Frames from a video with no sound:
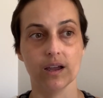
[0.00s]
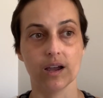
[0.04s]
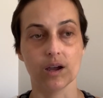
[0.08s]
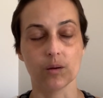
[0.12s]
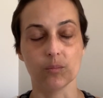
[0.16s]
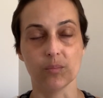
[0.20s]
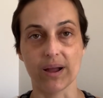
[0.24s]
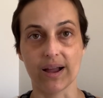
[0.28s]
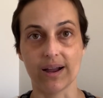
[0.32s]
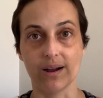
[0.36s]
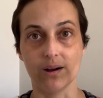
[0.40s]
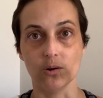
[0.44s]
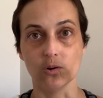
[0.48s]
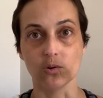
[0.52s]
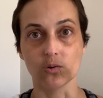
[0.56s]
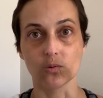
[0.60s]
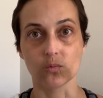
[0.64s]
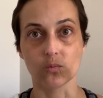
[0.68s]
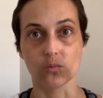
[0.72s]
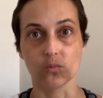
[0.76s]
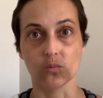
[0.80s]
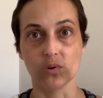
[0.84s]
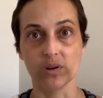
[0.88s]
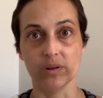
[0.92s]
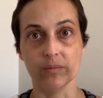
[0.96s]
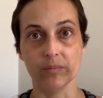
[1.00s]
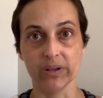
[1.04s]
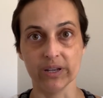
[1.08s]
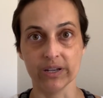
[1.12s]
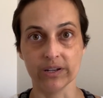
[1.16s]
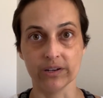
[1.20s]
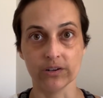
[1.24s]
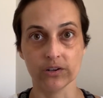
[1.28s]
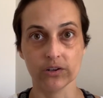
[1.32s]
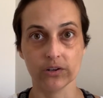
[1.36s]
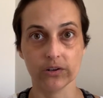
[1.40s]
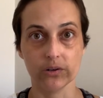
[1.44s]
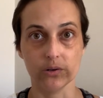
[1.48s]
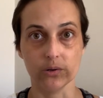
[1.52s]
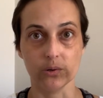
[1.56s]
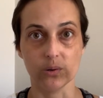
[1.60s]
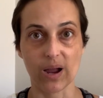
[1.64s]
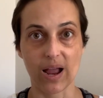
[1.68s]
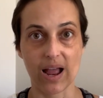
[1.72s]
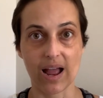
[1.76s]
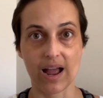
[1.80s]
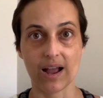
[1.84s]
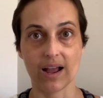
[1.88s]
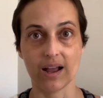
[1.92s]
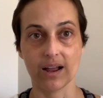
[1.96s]
about women who
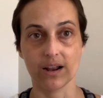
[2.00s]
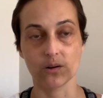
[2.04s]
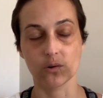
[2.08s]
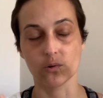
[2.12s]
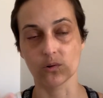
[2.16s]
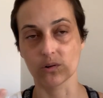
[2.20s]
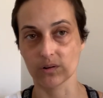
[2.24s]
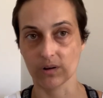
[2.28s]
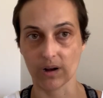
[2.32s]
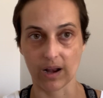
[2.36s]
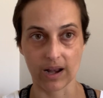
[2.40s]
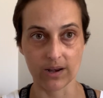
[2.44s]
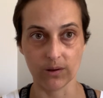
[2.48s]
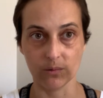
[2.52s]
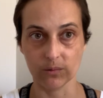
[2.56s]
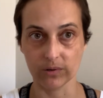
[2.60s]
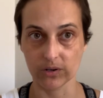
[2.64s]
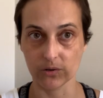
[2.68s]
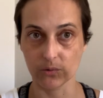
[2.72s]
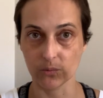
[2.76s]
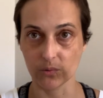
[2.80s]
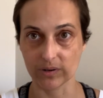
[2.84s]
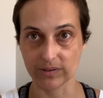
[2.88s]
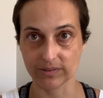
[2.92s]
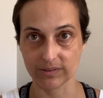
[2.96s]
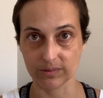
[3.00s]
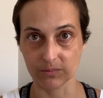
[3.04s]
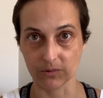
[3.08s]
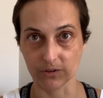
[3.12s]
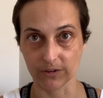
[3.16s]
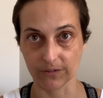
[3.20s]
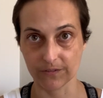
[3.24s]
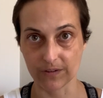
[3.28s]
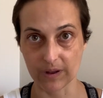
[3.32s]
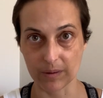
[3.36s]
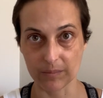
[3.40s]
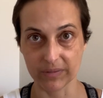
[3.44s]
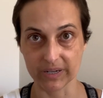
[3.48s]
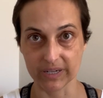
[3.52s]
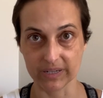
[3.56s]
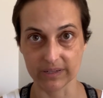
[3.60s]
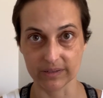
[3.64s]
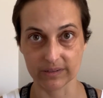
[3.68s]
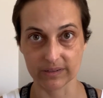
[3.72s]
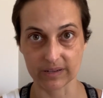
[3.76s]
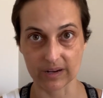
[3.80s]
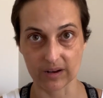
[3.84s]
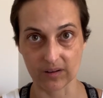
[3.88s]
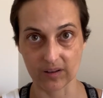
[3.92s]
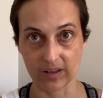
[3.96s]
had, or anyone who wants a more feminine
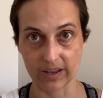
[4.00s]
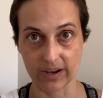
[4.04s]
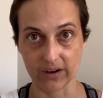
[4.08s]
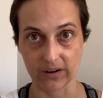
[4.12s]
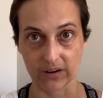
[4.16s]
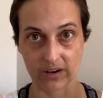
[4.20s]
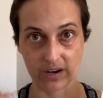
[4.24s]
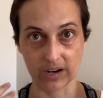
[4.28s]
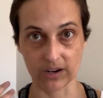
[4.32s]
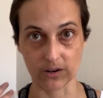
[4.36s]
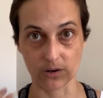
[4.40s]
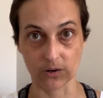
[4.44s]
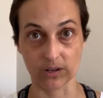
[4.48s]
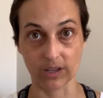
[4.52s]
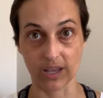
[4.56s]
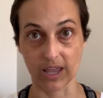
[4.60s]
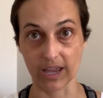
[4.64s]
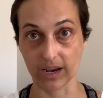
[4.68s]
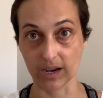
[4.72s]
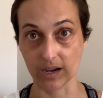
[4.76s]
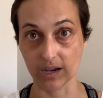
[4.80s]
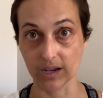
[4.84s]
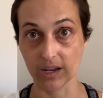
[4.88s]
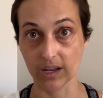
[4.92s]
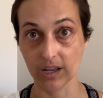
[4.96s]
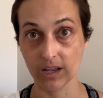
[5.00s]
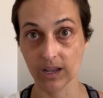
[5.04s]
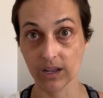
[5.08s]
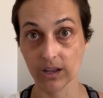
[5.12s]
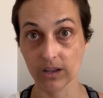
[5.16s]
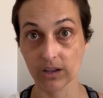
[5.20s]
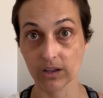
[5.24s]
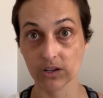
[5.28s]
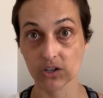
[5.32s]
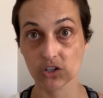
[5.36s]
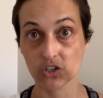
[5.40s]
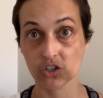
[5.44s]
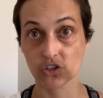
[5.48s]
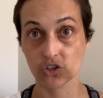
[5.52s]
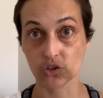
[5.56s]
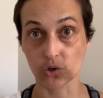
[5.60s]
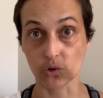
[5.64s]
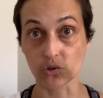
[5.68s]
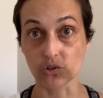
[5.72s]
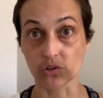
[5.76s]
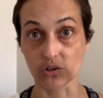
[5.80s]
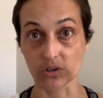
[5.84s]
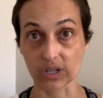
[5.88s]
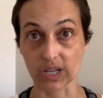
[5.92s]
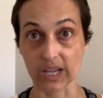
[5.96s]
style haircut or like a
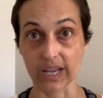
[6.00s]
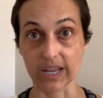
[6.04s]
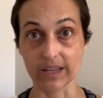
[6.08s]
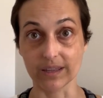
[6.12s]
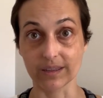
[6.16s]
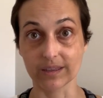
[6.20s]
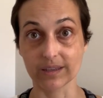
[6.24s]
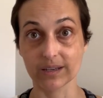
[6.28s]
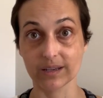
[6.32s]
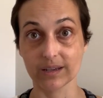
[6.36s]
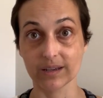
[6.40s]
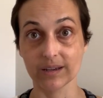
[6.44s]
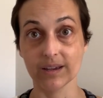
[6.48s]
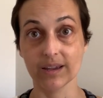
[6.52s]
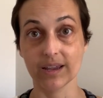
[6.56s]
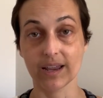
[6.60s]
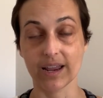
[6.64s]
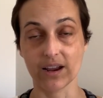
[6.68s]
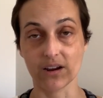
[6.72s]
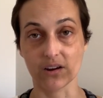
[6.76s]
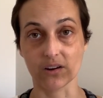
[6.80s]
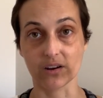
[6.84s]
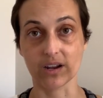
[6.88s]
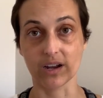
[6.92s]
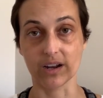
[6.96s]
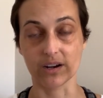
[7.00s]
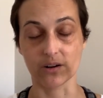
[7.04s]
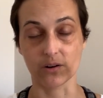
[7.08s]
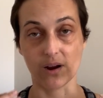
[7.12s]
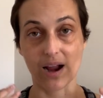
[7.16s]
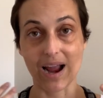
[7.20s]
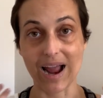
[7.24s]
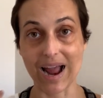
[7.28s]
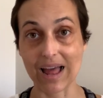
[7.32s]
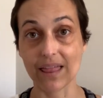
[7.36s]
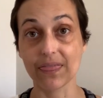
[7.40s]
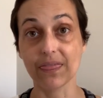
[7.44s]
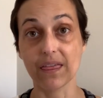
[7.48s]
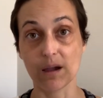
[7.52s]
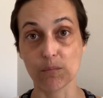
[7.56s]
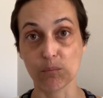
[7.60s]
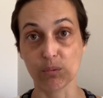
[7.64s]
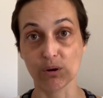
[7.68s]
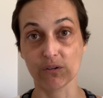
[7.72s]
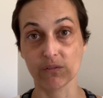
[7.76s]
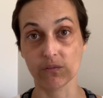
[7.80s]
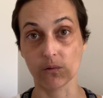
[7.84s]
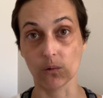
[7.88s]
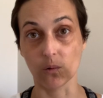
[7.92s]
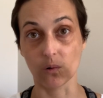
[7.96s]
shoulder length haircut or had that
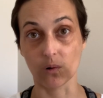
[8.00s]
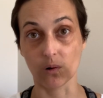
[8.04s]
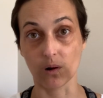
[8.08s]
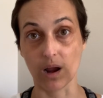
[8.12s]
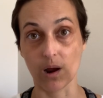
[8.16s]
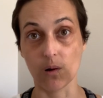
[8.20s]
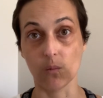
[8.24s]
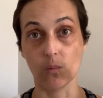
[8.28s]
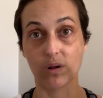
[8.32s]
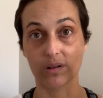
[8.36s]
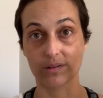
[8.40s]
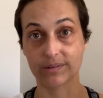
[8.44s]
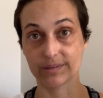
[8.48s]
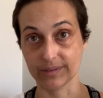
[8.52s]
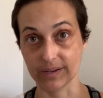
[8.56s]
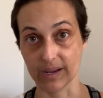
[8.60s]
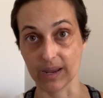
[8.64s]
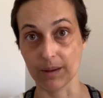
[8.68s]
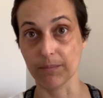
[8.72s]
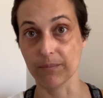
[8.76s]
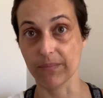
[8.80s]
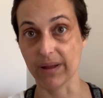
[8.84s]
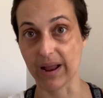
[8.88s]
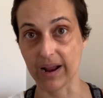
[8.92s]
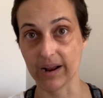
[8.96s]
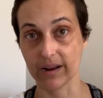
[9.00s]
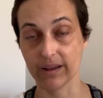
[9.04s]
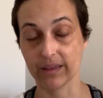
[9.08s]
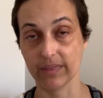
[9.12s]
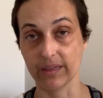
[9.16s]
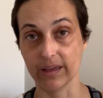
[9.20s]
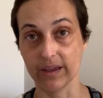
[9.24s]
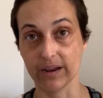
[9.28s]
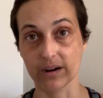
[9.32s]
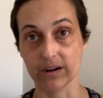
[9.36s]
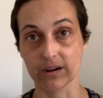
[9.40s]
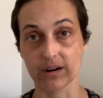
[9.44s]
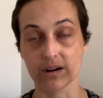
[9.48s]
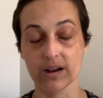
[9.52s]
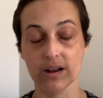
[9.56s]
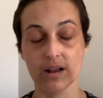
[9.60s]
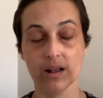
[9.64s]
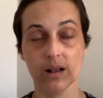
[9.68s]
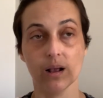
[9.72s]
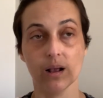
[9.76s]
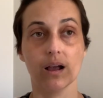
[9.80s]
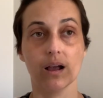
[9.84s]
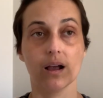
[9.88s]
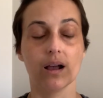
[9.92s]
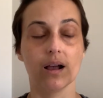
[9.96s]
before and wants to get back there.
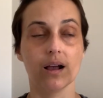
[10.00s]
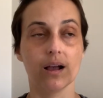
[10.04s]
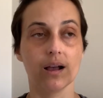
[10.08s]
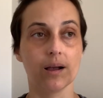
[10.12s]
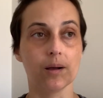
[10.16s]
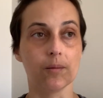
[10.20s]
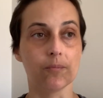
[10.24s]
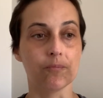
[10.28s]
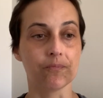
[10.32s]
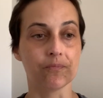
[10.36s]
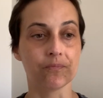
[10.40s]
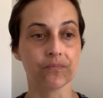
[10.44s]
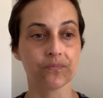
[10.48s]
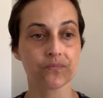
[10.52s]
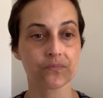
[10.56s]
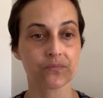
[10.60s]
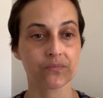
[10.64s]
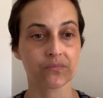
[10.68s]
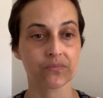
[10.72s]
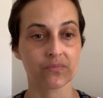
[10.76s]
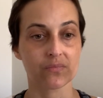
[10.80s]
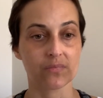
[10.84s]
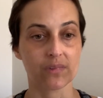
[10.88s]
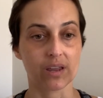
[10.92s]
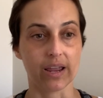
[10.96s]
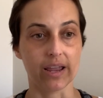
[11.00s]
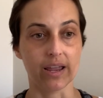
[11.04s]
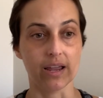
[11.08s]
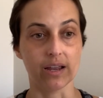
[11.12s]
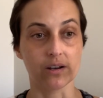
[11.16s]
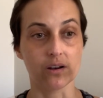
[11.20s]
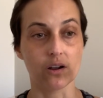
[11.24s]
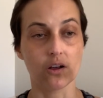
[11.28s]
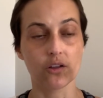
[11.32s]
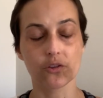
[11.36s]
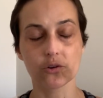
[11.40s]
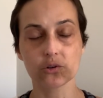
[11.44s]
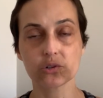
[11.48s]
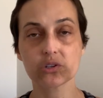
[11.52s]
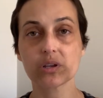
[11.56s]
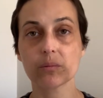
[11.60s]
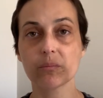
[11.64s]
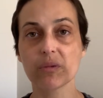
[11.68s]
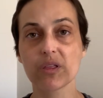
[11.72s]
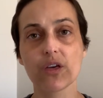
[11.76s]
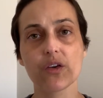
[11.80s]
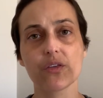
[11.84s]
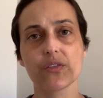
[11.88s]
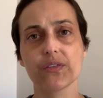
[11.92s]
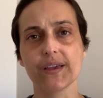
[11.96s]
And although some
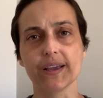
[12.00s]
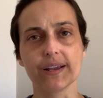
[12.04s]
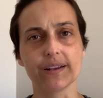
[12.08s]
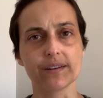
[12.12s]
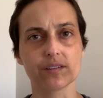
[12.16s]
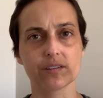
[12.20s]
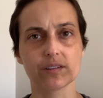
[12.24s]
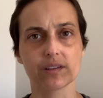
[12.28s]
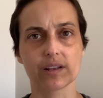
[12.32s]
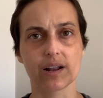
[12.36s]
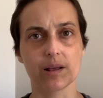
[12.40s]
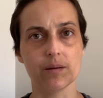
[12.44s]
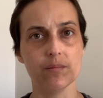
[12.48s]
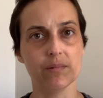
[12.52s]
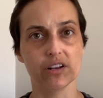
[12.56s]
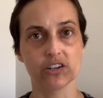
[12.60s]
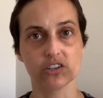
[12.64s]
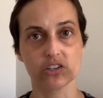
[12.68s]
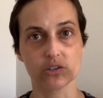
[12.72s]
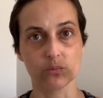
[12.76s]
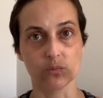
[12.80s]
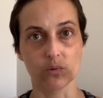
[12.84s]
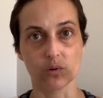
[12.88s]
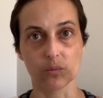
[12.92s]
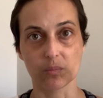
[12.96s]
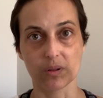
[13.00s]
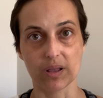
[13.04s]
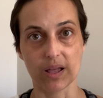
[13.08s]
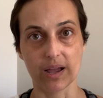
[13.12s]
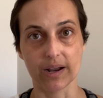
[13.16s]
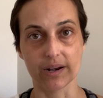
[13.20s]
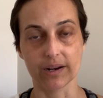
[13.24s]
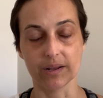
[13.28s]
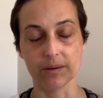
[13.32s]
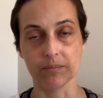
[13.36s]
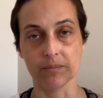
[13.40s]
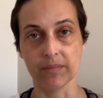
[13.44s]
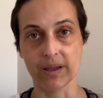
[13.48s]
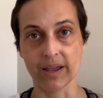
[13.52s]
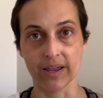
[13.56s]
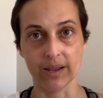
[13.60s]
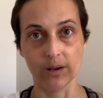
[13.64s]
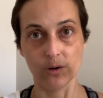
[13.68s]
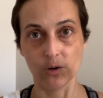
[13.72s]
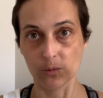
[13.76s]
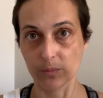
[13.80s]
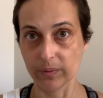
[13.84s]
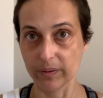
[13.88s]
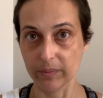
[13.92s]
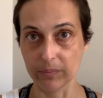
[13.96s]
of the things that I mentioned will apply to
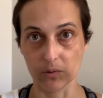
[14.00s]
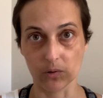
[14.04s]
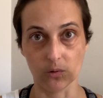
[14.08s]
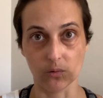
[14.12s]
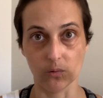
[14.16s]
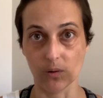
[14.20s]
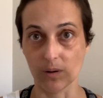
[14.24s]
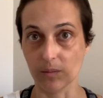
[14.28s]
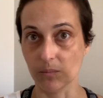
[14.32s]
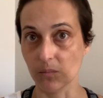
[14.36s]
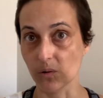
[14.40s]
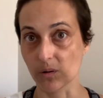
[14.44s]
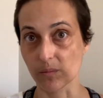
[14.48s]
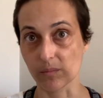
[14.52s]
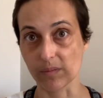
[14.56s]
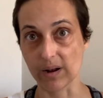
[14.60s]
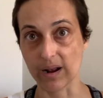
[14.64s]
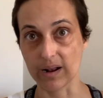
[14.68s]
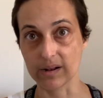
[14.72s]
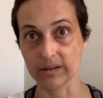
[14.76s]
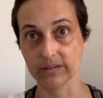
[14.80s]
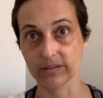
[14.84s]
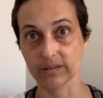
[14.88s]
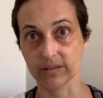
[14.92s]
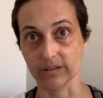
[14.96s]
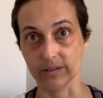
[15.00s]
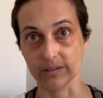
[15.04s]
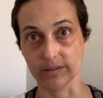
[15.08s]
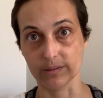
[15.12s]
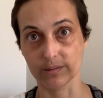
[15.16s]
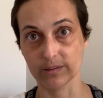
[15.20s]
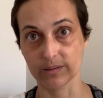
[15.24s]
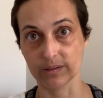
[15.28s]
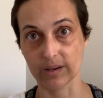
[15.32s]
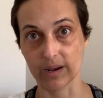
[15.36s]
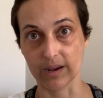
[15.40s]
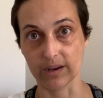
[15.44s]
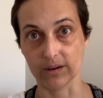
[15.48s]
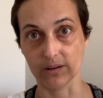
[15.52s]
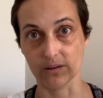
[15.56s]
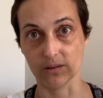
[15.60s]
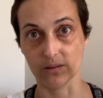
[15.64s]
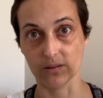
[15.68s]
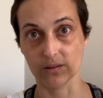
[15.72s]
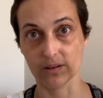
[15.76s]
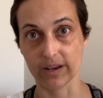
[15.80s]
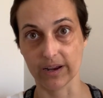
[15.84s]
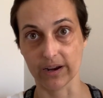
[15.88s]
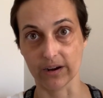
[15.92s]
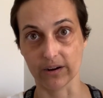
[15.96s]
men or people who want more masculine
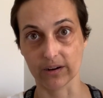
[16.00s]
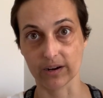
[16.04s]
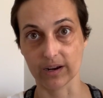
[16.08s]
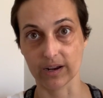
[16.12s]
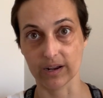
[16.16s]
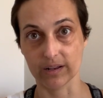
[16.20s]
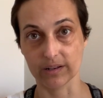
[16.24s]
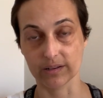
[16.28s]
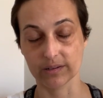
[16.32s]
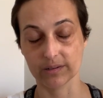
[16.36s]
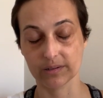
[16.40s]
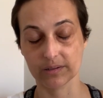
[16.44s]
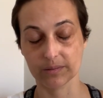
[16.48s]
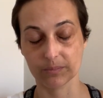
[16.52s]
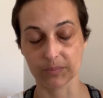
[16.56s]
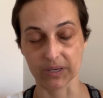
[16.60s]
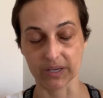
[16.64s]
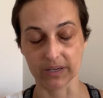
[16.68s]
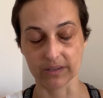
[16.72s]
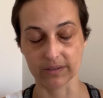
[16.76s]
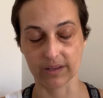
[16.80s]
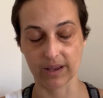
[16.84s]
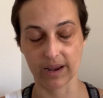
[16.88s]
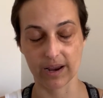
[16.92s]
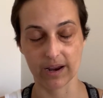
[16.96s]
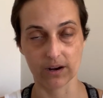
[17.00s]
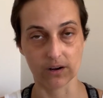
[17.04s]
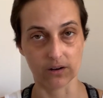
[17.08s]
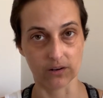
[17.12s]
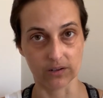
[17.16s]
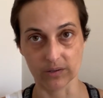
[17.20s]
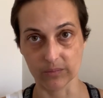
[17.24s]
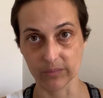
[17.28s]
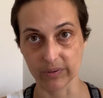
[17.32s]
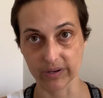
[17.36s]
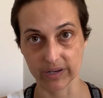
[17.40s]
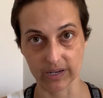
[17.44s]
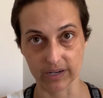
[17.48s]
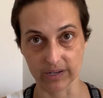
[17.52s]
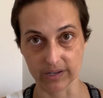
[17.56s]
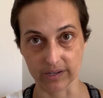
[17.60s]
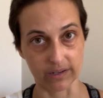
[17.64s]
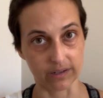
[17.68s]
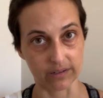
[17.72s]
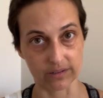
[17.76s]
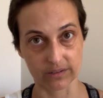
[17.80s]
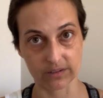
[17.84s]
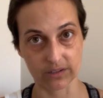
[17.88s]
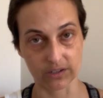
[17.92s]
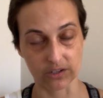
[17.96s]
style haircuts, because the hair in the
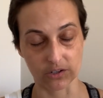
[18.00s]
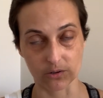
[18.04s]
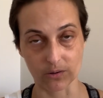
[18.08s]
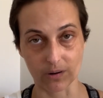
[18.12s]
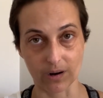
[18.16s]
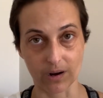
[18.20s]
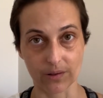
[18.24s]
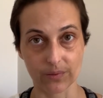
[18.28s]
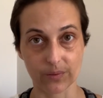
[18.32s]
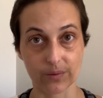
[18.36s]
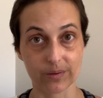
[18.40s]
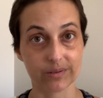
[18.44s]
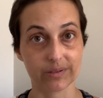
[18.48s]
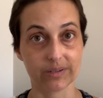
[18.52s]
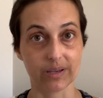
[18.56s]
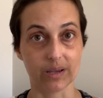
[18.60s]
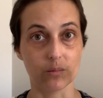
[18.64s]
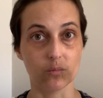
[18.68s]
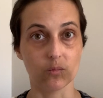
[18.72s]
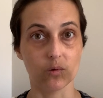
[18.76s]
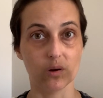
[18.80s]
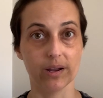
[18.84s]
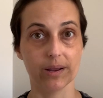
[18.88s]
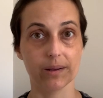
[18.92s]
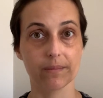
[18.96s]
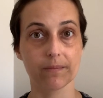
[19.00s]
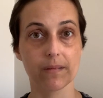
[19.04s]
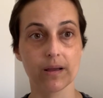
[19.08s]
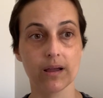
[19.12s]
beginning is going to grow out the same way.